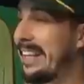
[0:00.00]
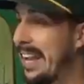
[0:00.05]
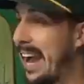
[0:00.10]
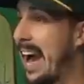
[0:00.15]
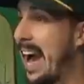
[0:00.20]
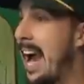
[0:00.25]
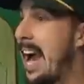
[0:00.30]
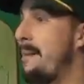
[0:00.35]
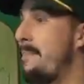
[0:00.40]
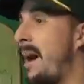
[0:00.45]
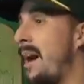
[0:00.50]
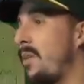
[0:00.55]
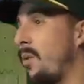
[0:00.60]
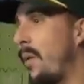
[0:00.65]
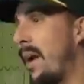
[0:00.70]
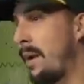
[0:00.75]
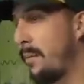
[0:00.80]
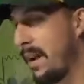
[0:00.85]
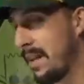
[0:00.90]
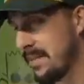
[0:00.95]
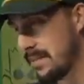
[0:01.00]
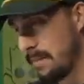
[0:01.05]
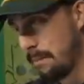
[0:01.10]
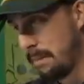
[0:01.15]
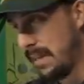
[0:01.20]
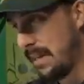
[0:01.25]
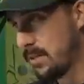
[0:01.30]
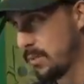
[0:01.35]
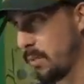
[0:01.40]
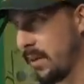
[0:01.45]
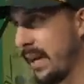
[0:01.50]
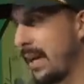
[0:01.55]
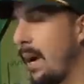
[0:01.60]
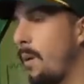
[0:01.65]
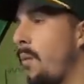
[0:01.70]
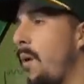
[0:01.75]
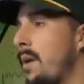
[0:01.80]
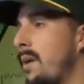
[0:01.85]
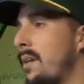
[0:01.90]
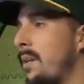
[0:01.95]
guy, by the way, rest in peace, Rick. I
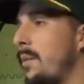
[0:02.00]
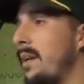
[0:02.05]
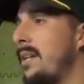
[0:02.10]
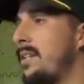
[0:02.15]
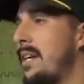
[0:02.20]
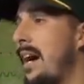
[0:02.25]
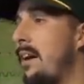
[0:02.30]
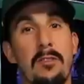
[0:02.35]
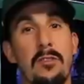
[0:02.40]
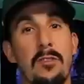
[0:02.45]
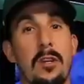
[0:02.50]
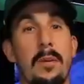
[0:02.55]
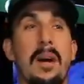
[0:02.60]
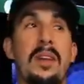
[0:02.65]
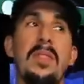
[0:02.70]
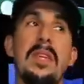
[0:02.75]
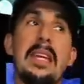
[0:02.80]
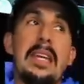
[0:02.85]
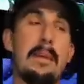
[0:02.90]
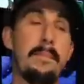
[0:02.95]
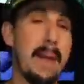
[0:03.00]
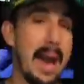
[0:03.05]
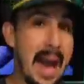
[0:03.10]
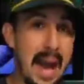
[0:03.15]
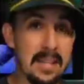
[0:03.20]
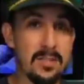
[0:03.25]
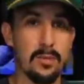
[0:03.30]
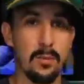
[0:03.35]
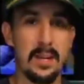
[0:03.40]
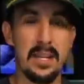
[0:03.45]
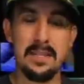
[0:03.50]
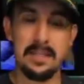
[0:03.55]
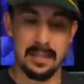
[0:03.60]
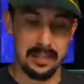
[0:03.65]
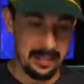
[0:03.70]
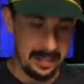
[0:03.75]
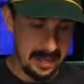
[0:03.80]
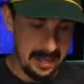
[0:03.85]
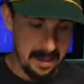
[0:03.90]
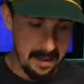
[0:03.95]
wanted to reach to him. I think he passed
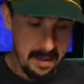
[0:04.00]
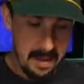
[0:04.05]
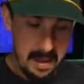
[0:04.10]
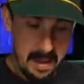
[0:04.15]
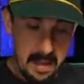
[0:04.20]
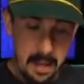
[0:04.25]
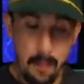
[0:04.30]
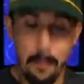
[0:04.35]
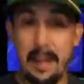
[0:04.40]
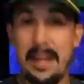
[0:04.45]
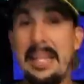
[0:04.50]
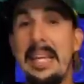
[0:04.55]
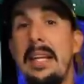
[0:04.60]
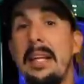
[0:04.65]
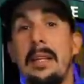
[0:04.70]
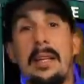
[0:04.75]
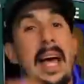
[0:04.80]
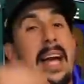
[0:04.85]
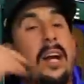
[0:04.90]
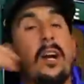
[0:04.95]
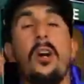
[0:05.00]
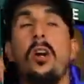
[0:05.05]
recently. But he did like